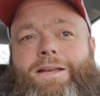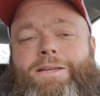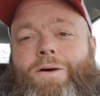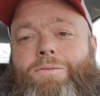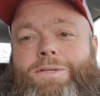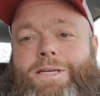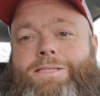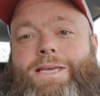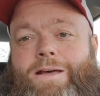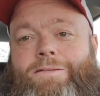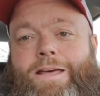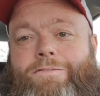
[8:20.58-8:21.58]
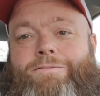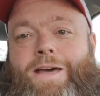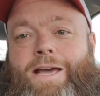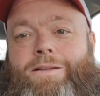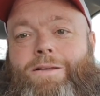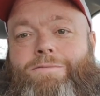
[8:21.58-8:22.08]
don't discount that
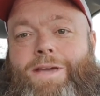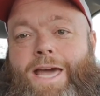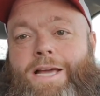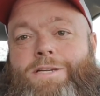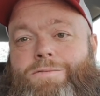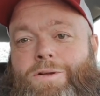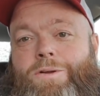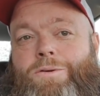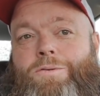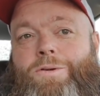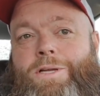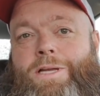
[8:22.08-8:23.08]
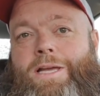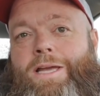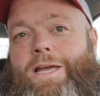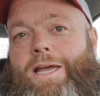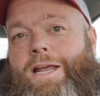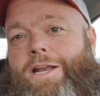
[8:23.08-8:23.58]
fact of cash flow
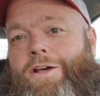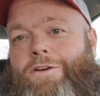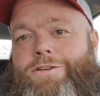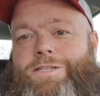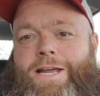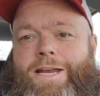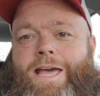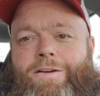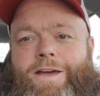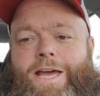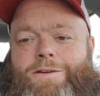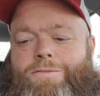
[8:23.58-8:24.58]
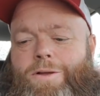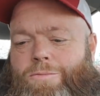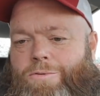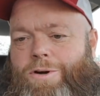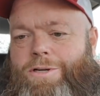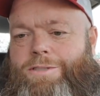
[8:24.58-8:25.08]
and understanding how cash flow
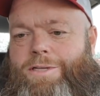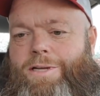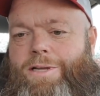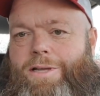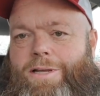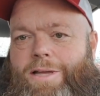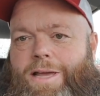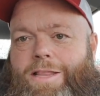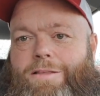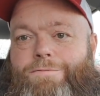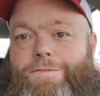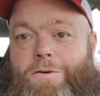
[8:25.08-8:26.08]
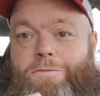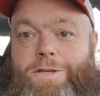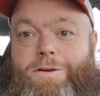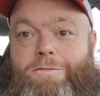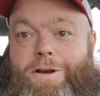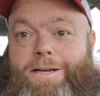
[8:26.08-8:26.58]
works. Hey, the phone
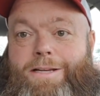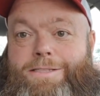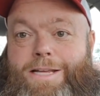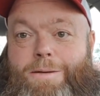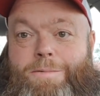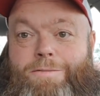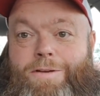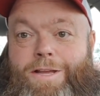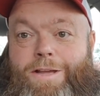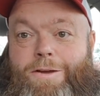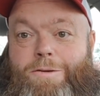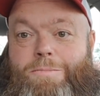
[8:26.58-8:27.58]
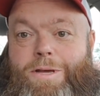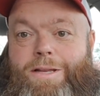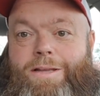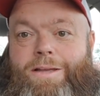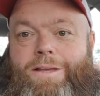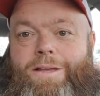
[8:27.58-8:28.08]
didn't ring this time in the video, but
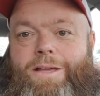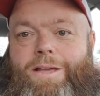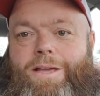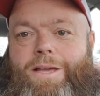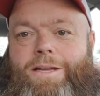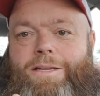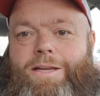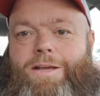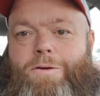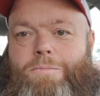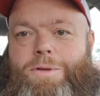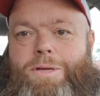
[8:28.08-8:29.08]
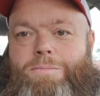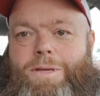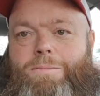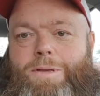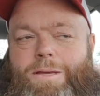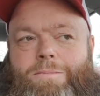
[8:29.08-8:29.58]
it did go beep,
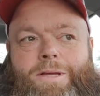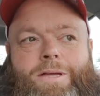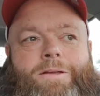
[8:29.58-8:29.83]
beep, beep.